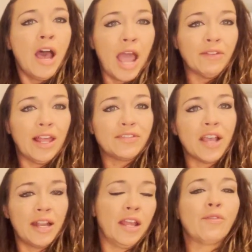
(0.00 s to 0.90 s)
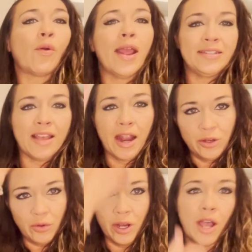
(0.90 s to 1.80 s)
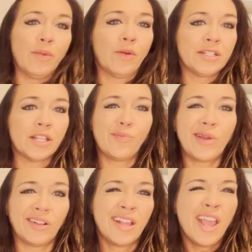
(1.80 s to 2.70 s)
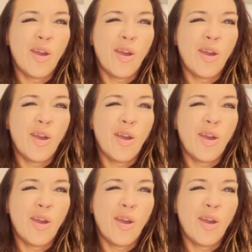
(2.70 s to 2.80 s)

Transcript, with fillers: I have a left side and I have a right side, and you can cut me right down the middle.